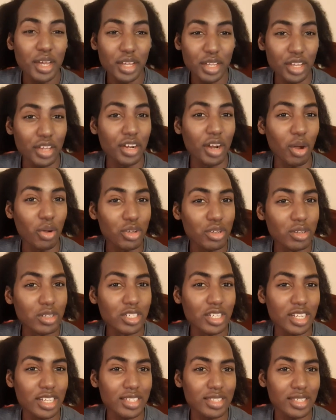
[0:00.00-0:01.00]
you know,
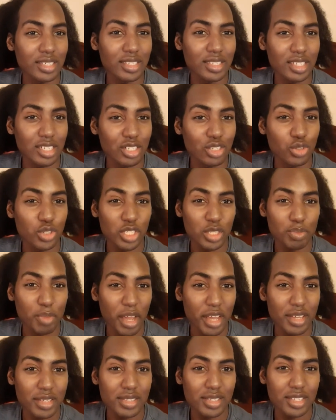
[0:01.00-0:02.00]
usually it's a citrus
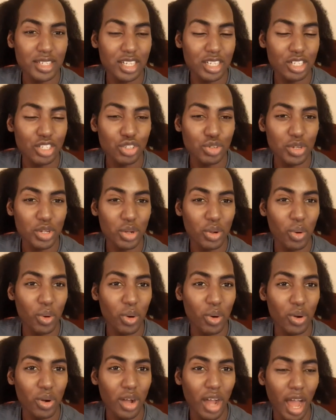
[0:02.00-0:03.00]
based tea tree
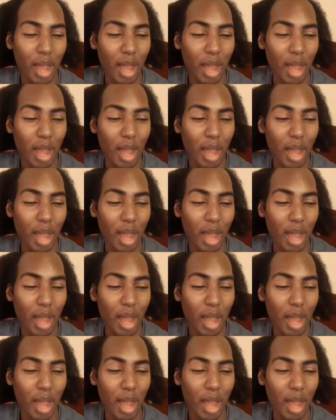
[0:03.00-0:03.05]
oil.